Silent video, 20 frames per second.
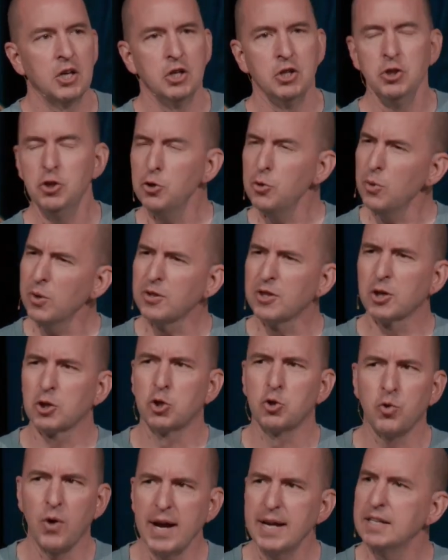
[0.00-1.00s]
you are the
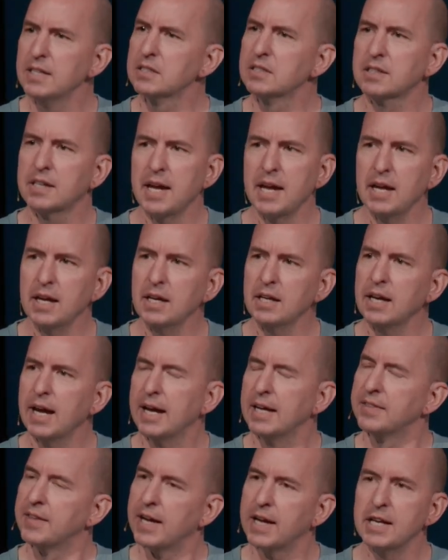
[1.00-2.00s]
greatest king
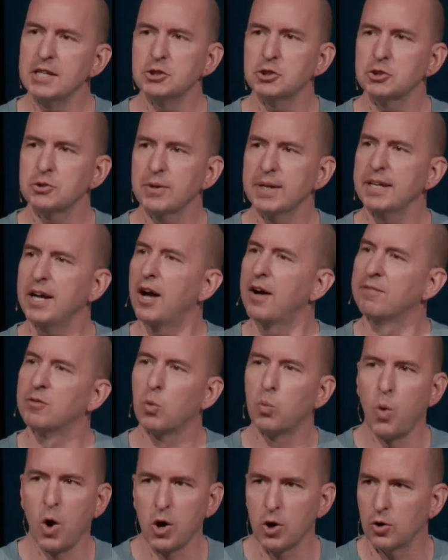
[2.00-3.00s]
in the history of the
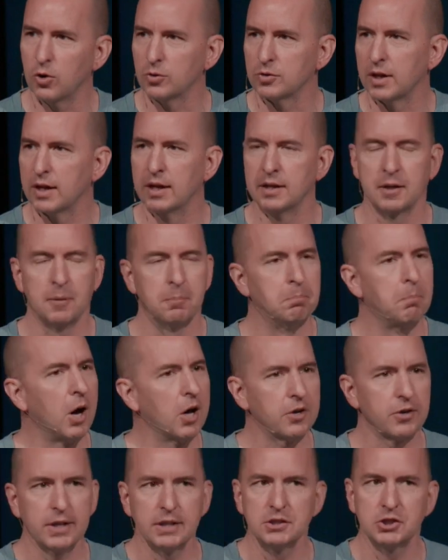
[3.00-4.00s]
world. And the
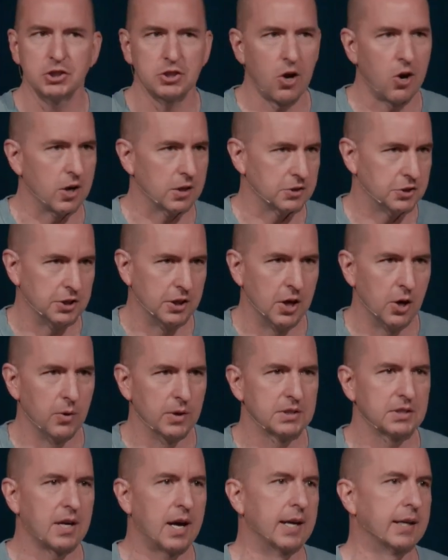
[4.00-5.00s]
buttering starts. You know,
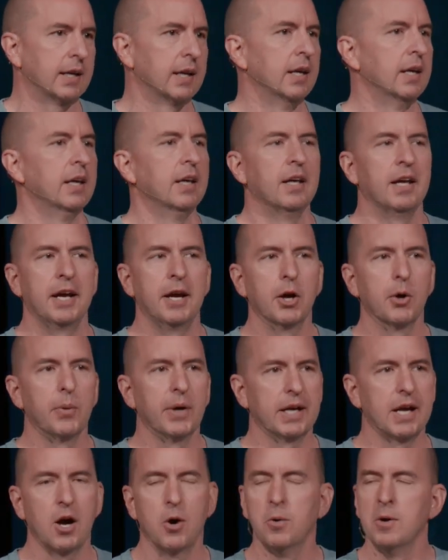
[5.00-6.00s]
it's like, here
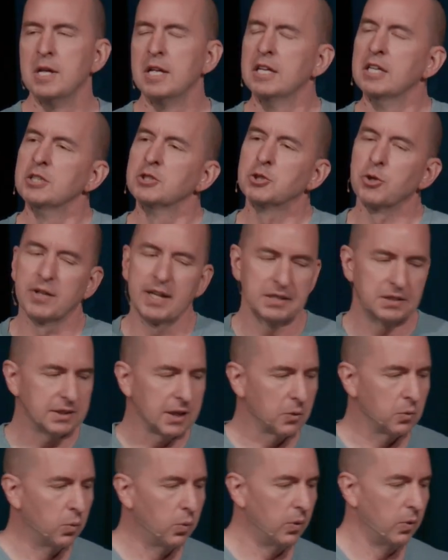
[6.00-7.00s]
we go. So they
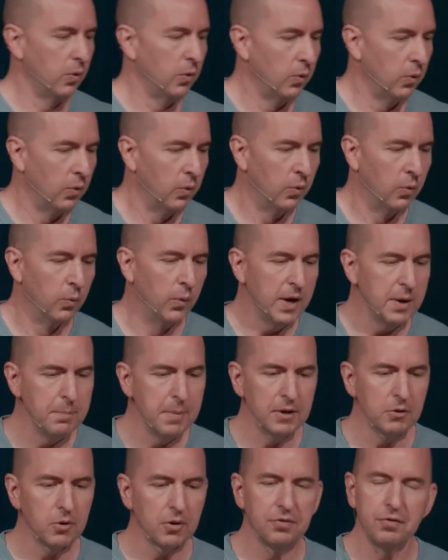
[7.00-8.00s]
say, We've
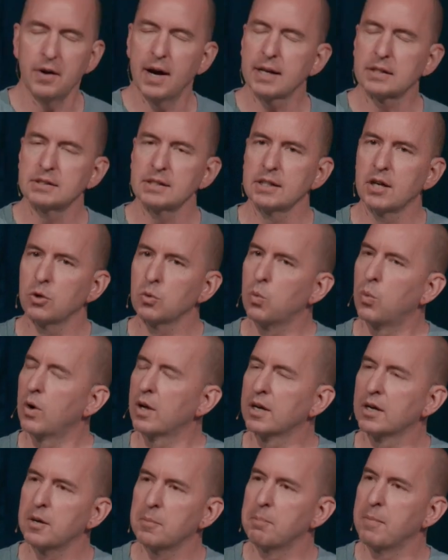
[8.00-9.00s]
been reflecting on
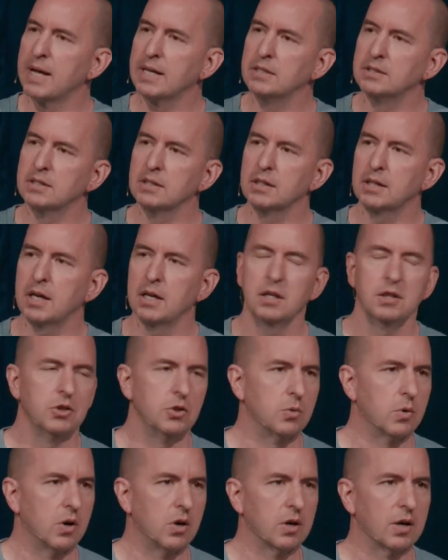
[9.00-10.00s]
what an amazing king
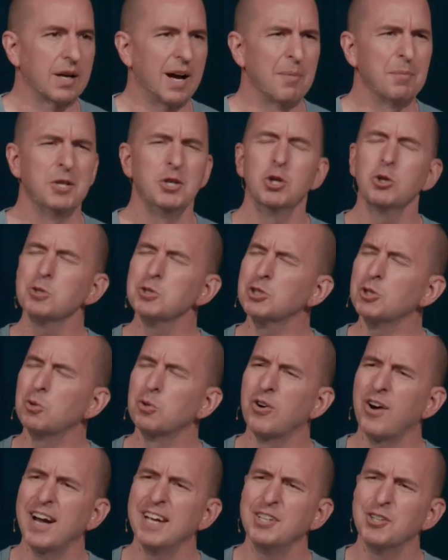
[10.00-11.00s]
you are. I mean, you're so
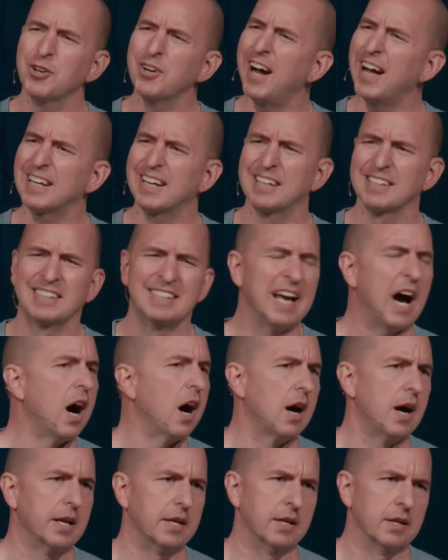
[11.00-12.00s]
great, you're like a
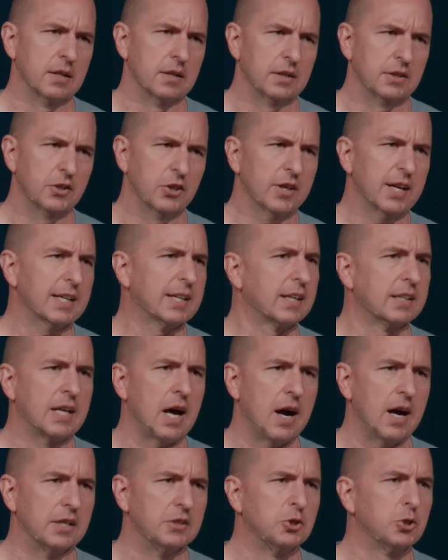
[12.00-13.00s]
god. You're like a
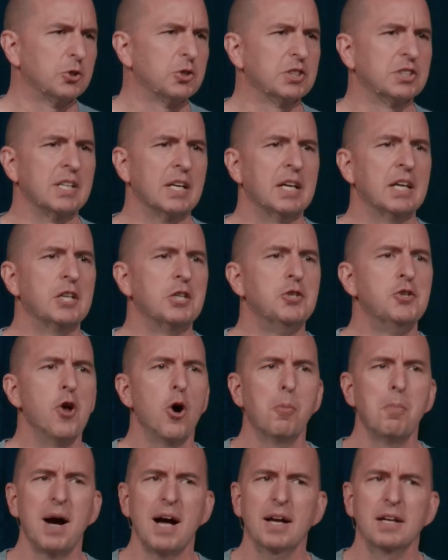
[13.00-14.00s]
god. You're just
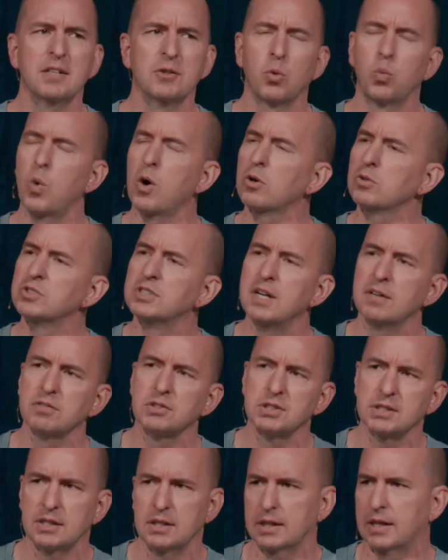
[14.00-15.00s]
nobody, the world's never
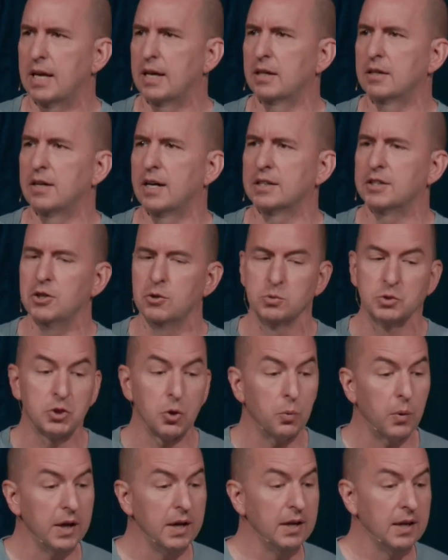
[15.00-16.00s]
seen a king like you. So
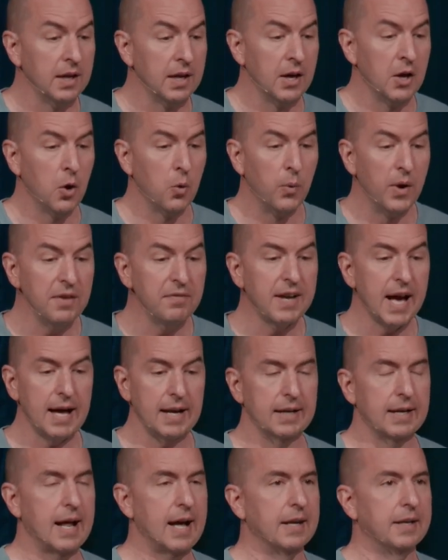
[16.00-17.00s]
we we've
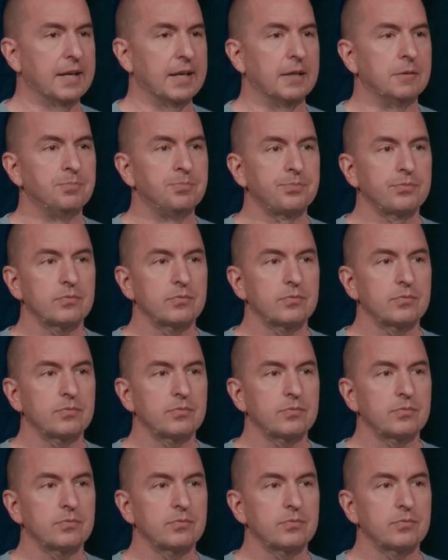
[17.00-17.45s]
got an idea.